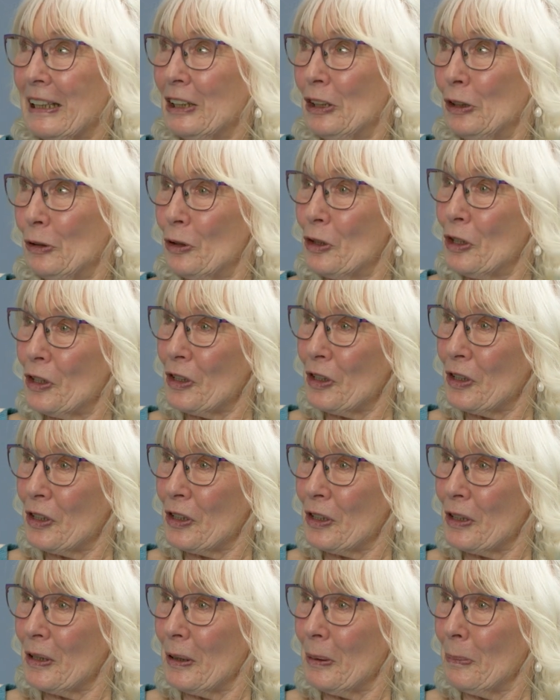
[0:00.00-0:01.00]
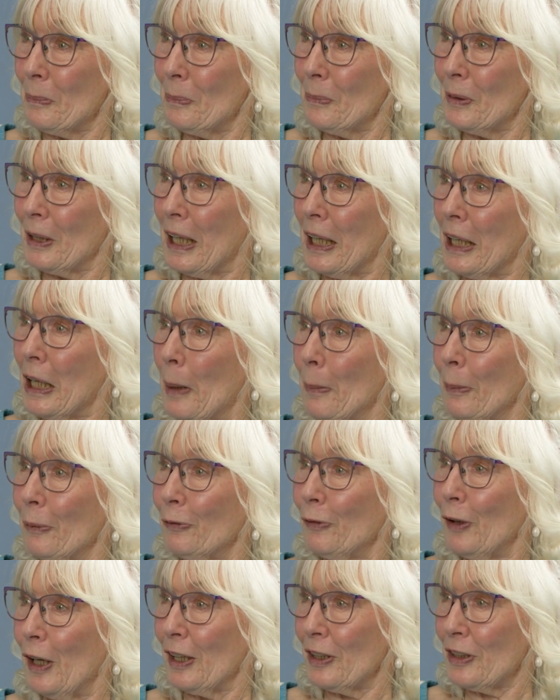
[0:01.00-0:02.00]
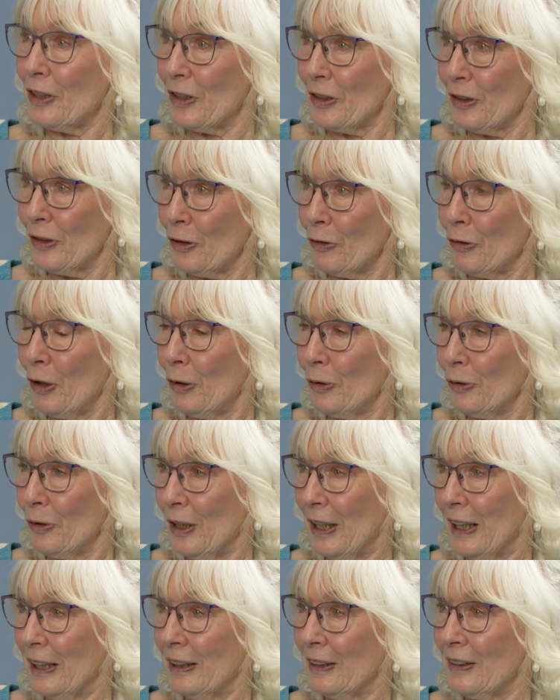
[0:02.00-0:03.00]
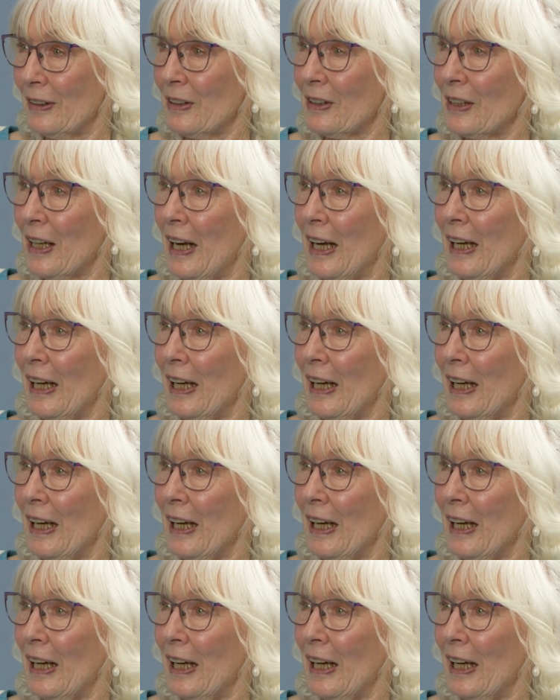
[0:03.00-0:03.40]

you just kick up a fuss and throw things